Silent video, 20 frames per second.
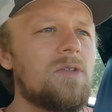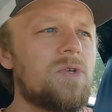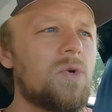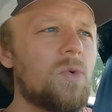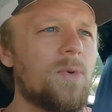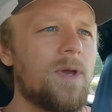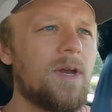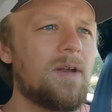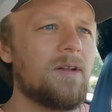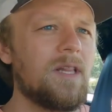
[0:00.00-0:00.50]
to
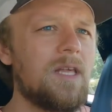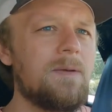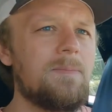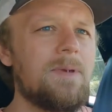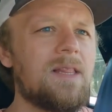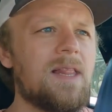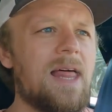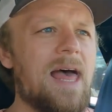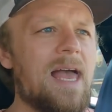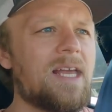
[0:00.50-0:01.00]
weirdly
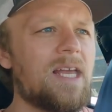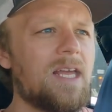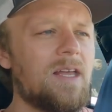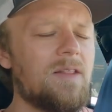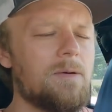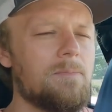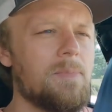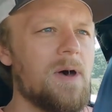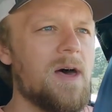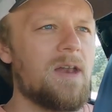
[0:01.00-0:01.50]
be lacking
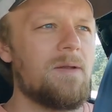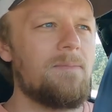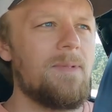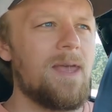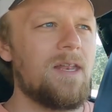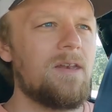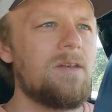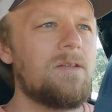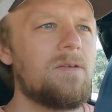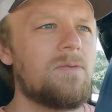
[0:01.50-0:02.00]
in the bottom
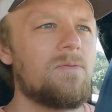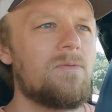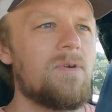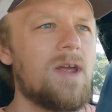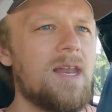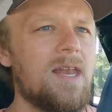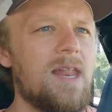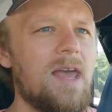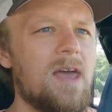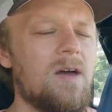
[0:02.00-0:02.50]
end
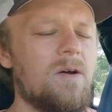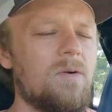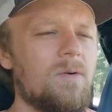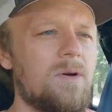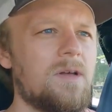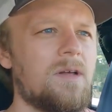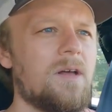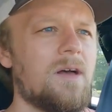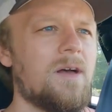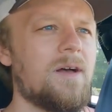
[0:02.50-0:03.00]
right now.
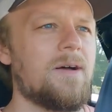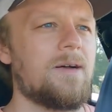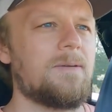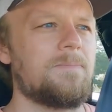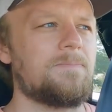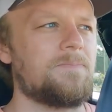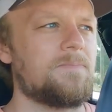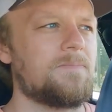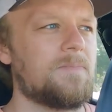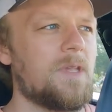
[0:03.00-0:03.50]

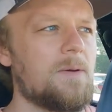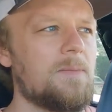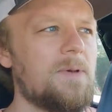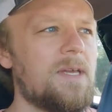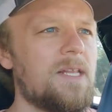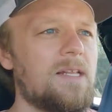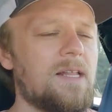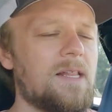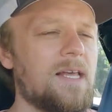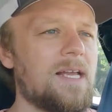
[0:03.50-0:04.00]
I
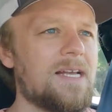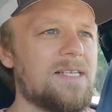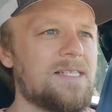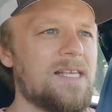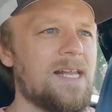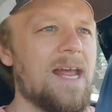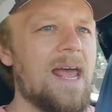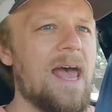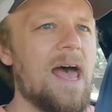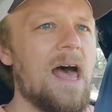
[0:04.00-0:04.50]
mean, like I
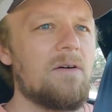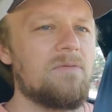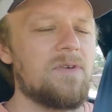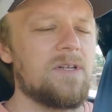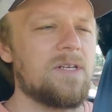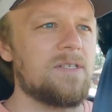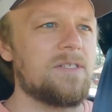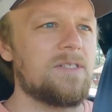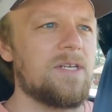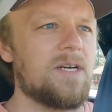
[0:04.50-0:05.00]
said, I
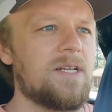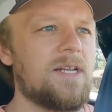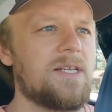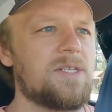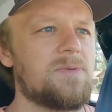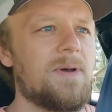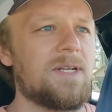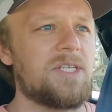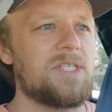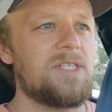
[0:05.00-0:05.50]
haven't done
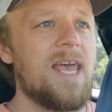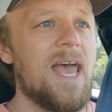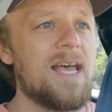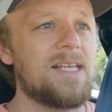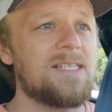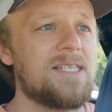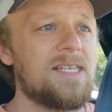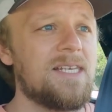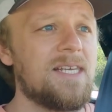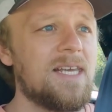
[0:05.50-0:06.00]
as much
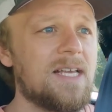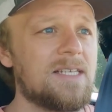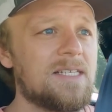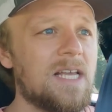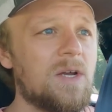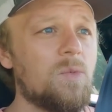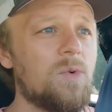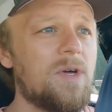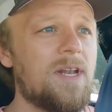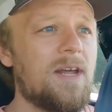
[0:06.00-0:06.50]
testing as
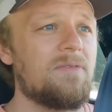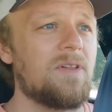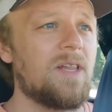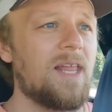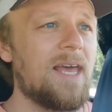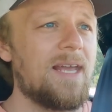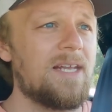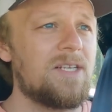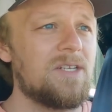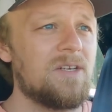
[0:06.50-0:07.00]
I would have
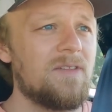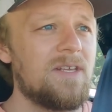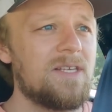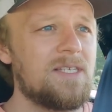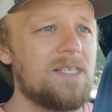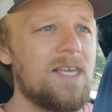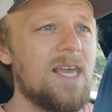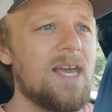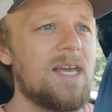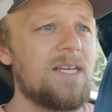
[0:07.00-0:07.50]
liked on
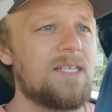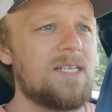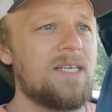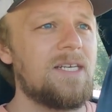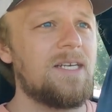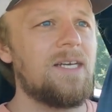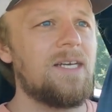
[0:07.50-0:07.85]
this yet